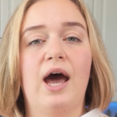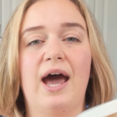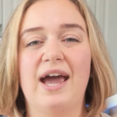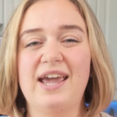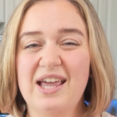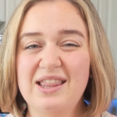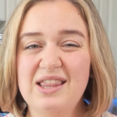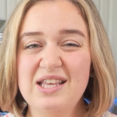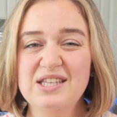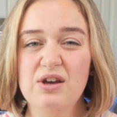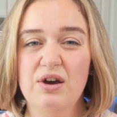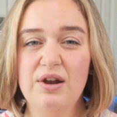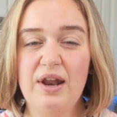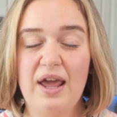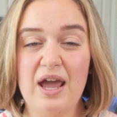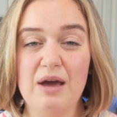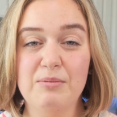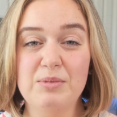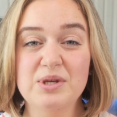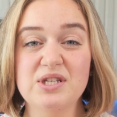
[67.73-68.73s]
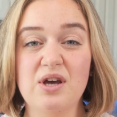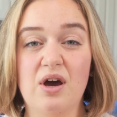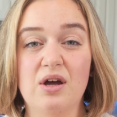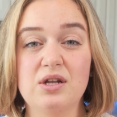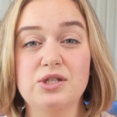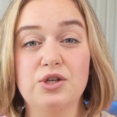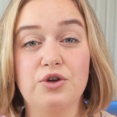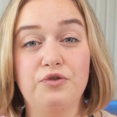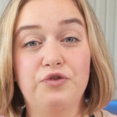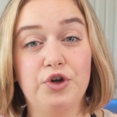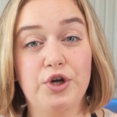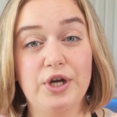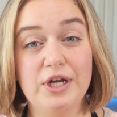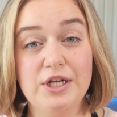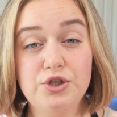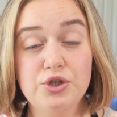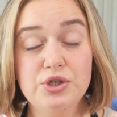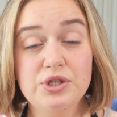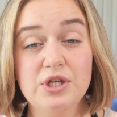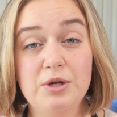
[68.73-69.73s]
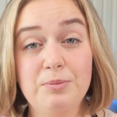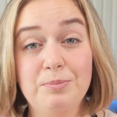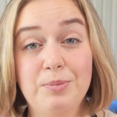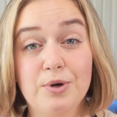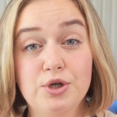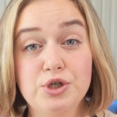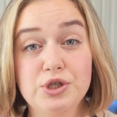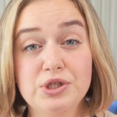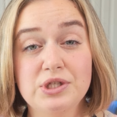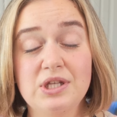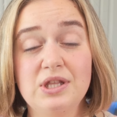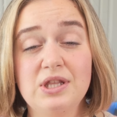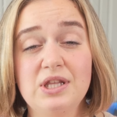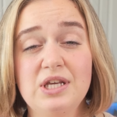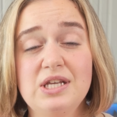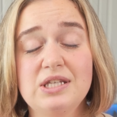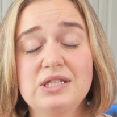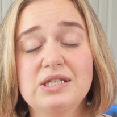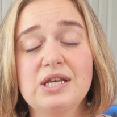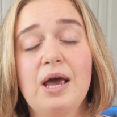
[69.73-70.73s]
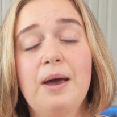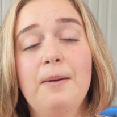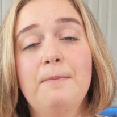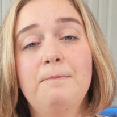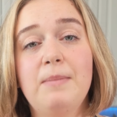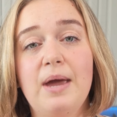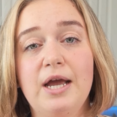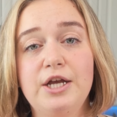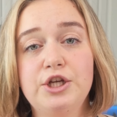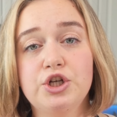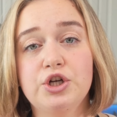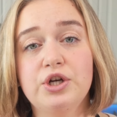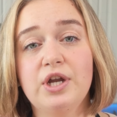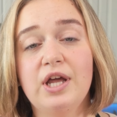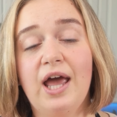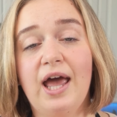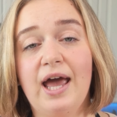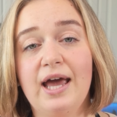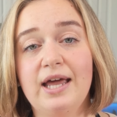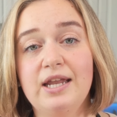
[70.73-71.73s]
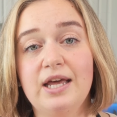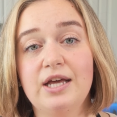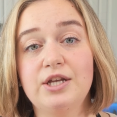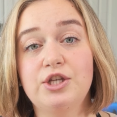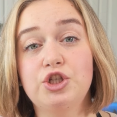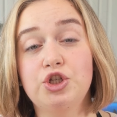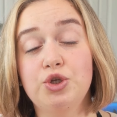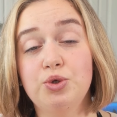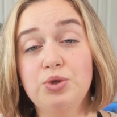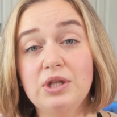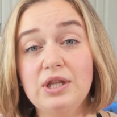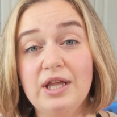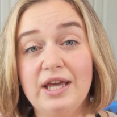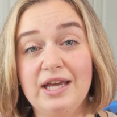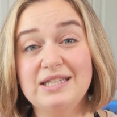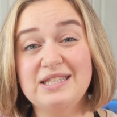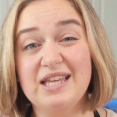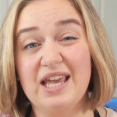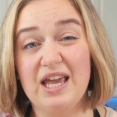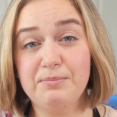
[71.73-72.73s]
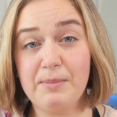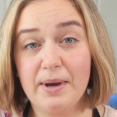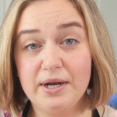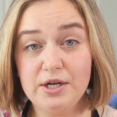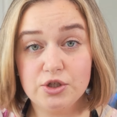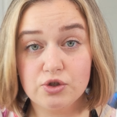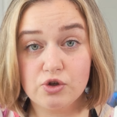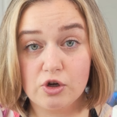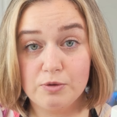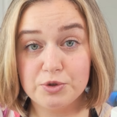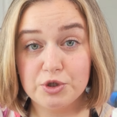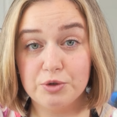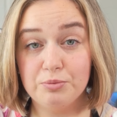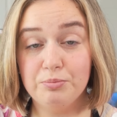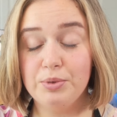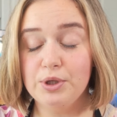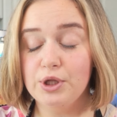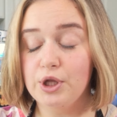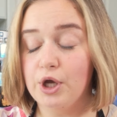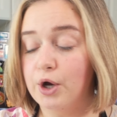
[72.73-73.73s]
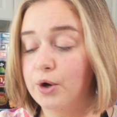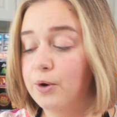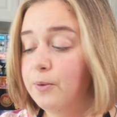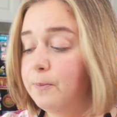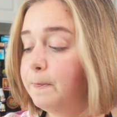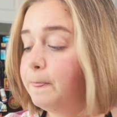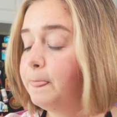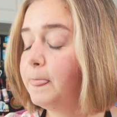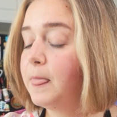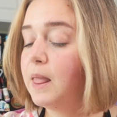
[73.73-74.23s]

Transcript: I get these on Amazon, so if you're interested in purchasing these, make sure to head to the links in my description below.